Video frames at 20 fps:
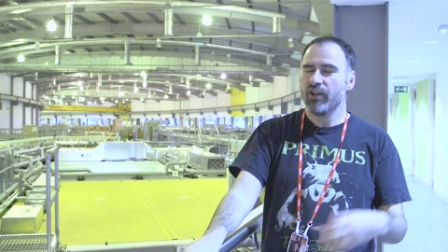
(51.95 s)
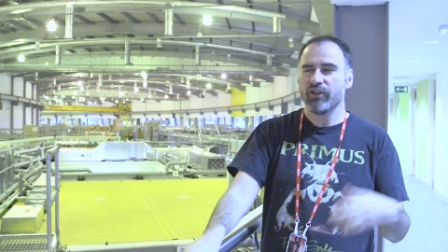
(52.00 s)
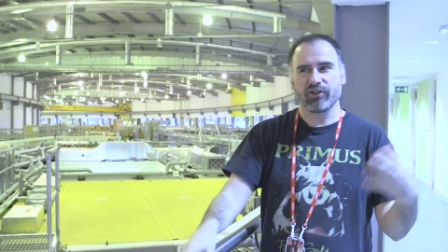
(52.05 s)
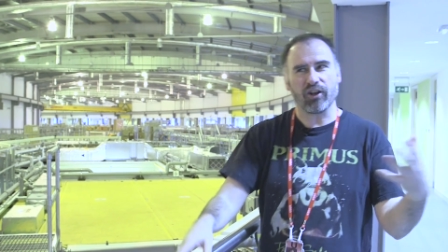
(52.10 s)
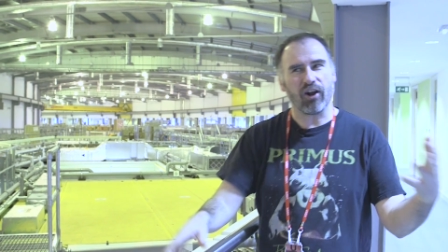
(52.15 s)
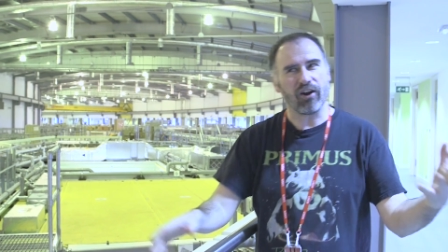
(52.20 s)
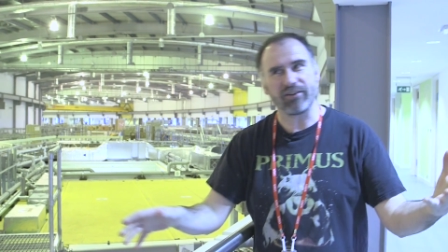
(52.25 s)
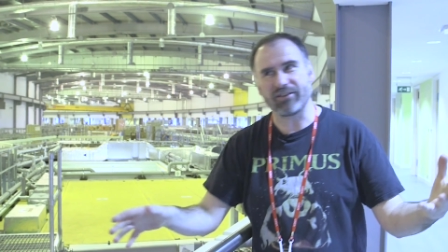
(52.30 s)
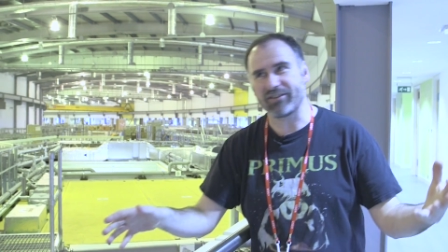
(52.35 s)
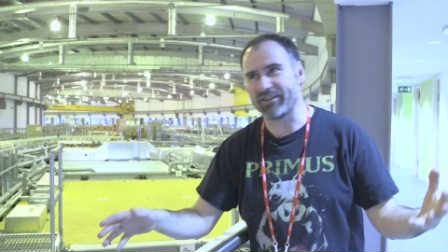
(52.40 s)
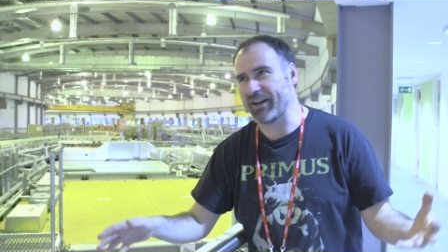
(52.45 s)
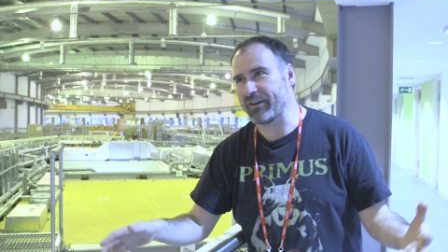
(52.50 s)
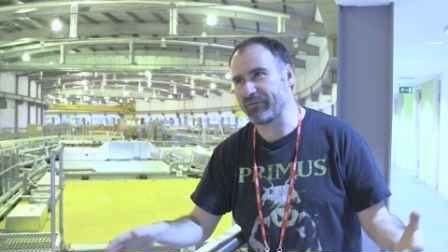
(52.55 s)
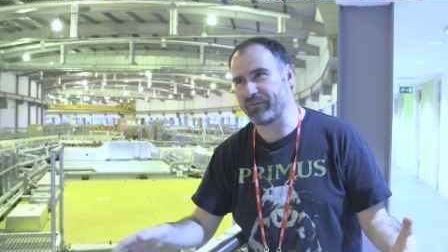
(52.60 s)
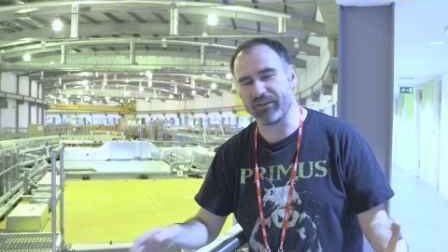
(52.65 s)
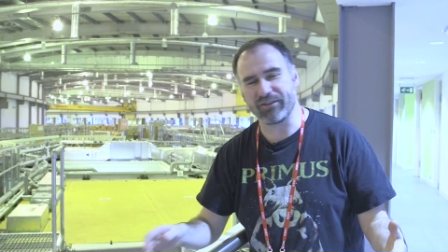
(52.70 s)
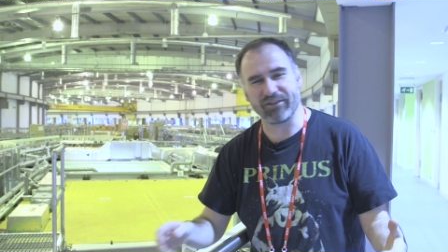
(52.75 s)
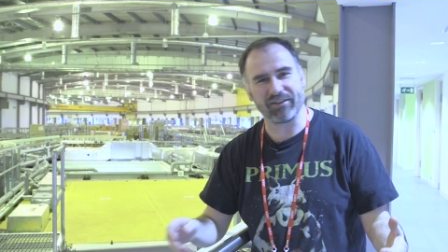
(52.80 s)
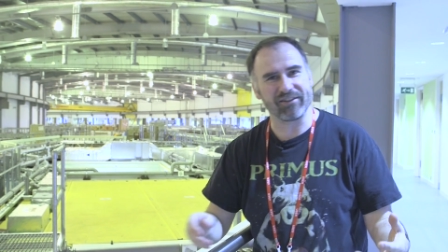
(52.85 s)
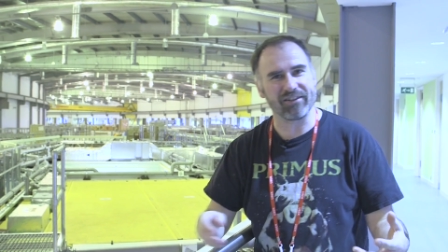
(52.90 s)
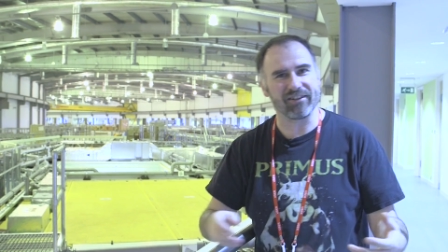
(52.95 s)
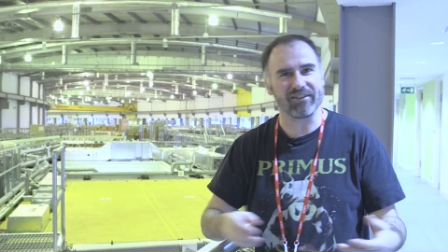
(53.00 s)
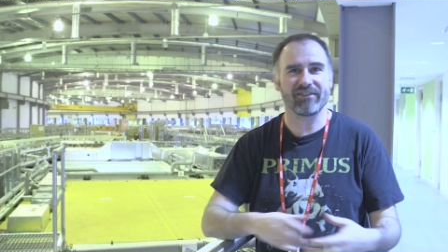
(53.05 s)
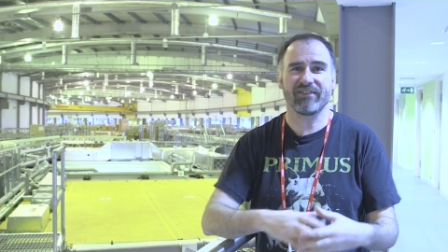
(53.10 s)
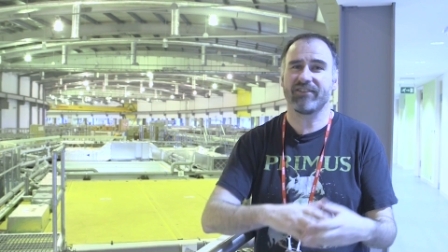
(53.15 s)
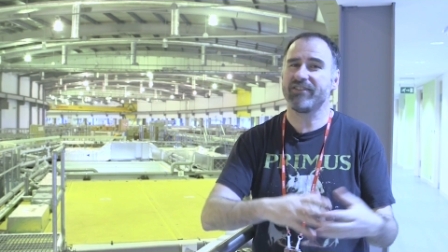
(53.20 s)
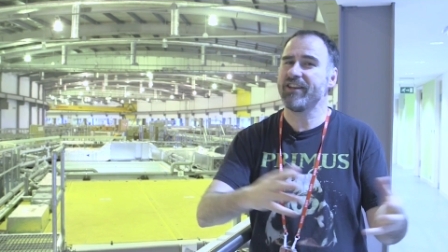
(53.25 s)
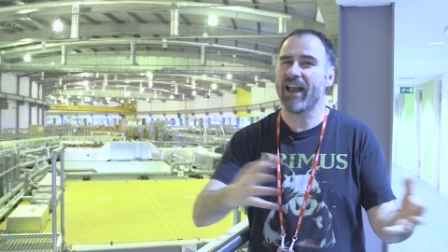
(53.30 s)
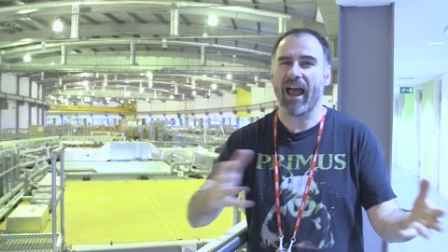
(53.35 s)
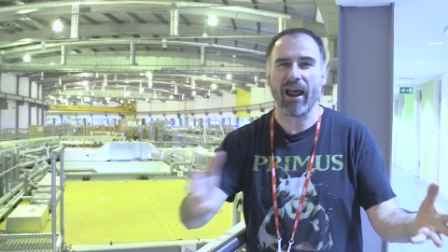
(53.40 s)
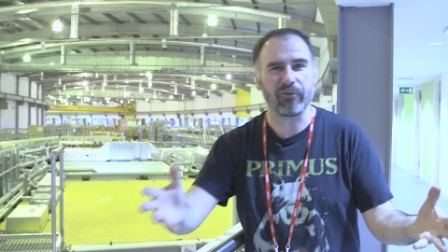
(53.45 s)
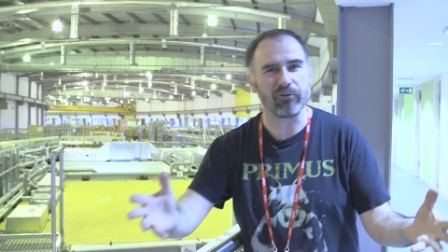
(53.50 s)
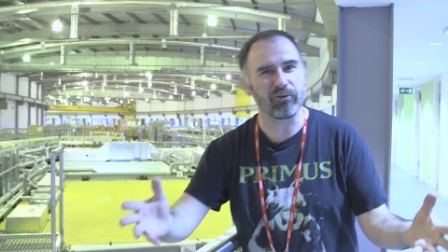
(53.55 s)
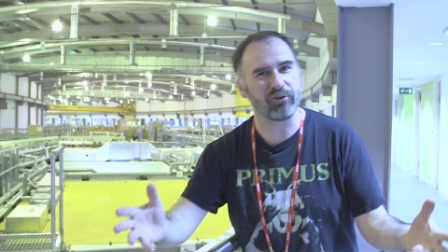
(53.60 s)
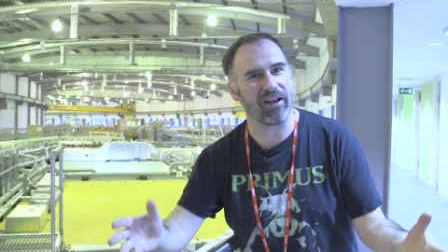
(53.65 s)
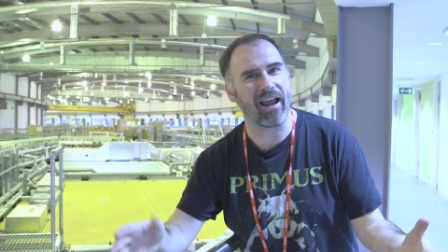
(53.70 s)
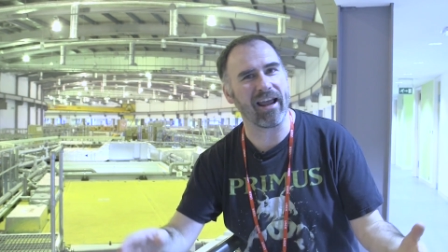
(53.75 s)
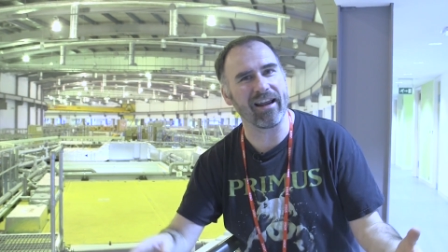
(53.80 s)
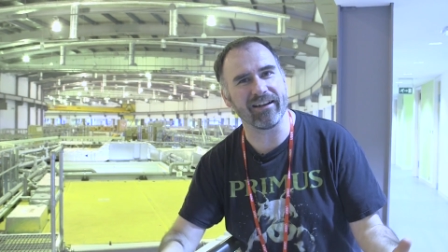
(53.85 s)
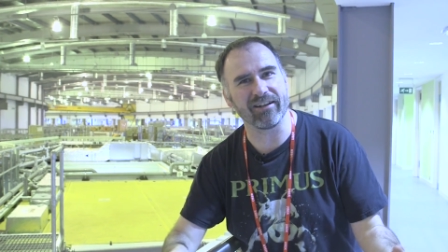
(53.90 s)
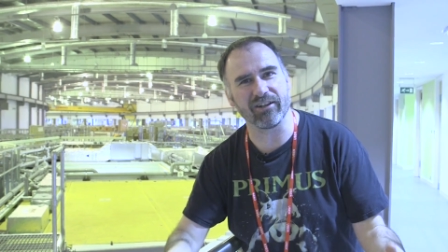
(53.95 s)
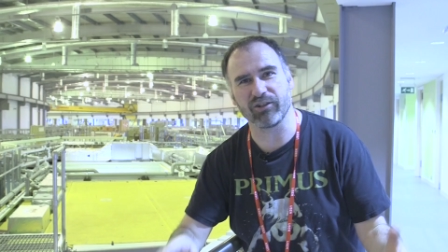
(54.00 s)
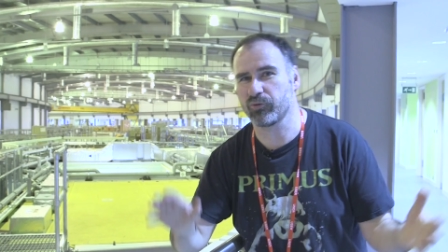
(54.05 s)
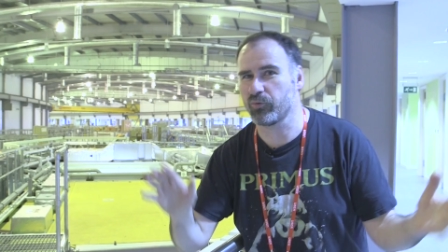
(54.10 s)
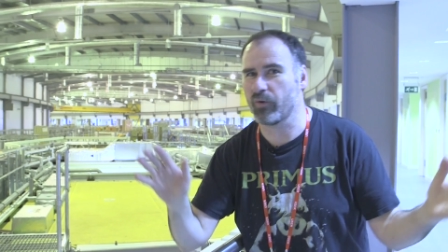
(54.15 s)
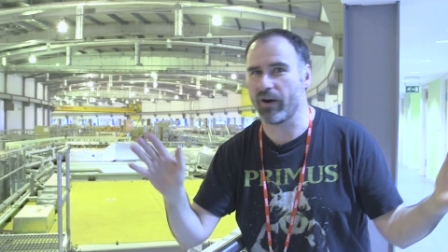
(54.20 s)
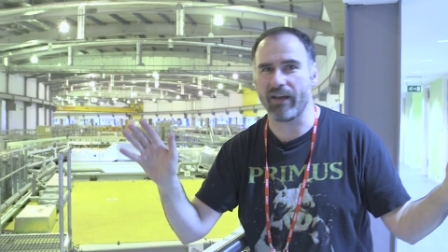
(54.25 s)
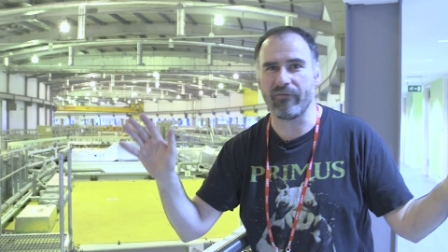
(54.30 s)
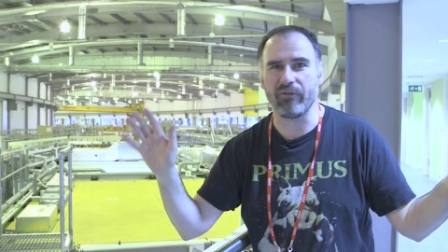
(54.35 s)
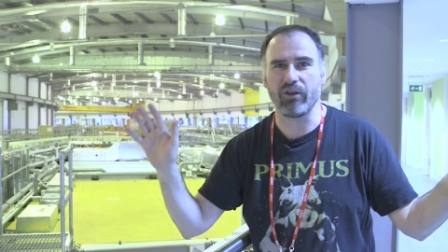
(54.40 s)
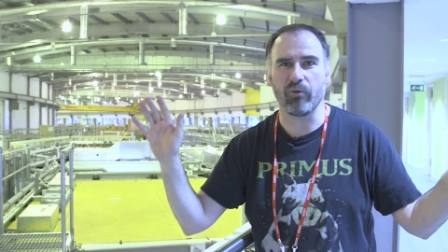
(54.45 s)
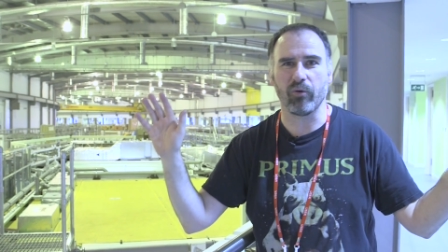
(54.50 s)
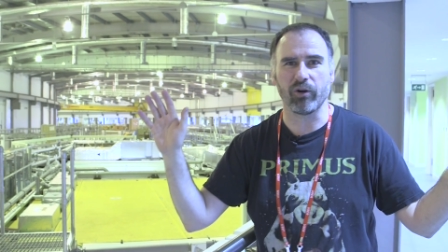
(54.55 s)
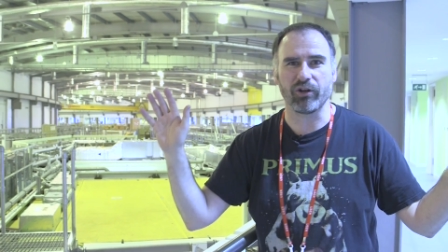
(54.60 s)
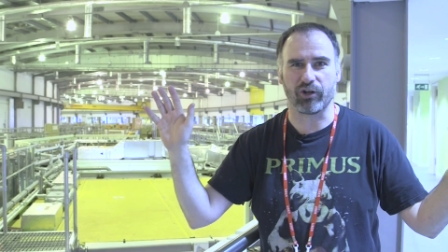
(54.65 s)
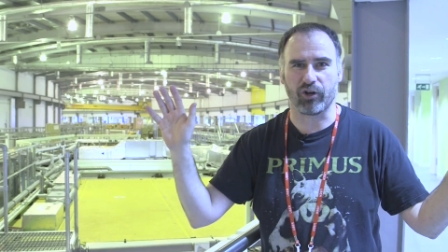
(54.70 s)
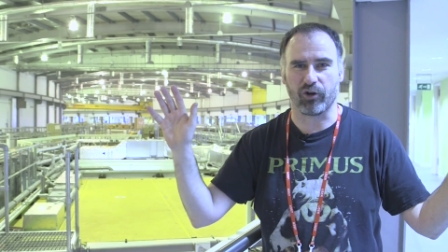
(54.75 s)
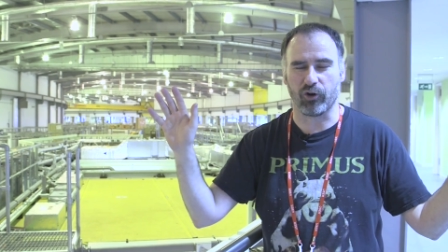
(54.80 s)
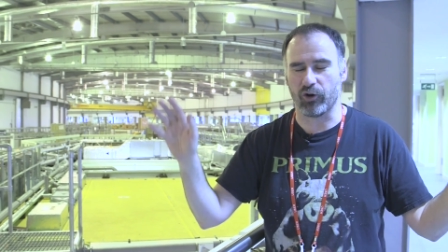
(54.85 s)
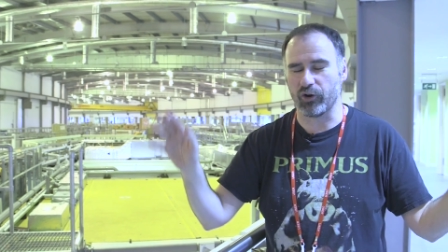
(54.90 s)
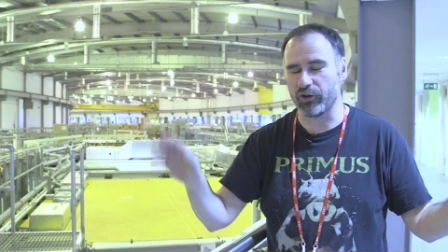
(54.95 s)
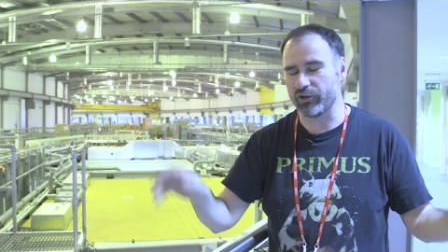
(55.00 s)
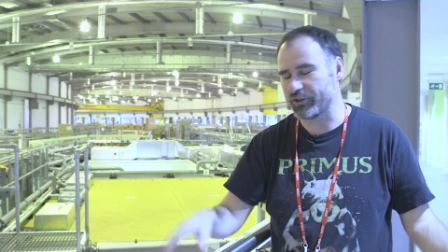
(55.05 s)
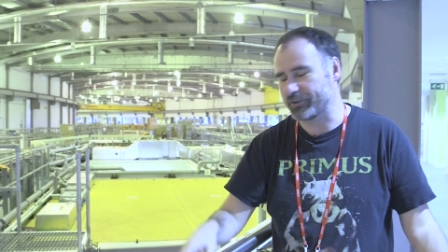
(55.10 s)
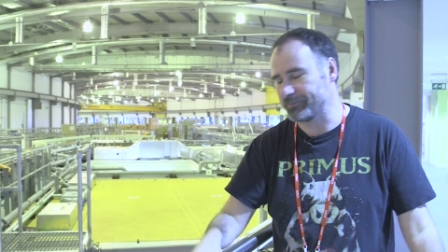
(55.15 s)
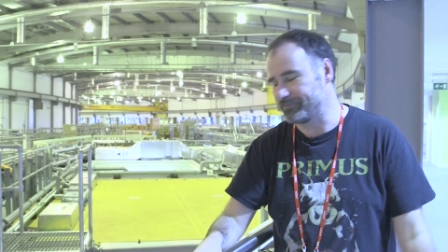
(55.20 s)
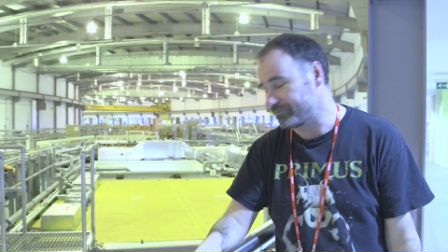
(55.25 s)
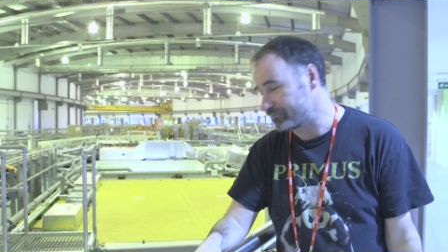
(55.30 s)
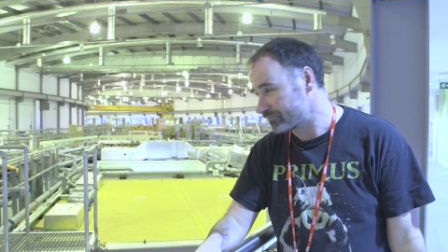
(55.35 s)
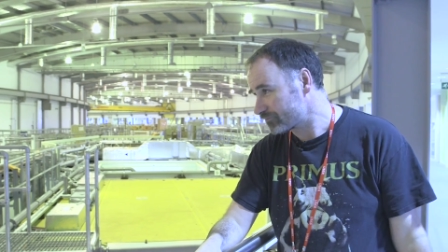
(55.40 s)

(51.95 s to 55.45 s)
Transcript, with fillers: solid state physicists, nanoscientists, whatever you want to call us,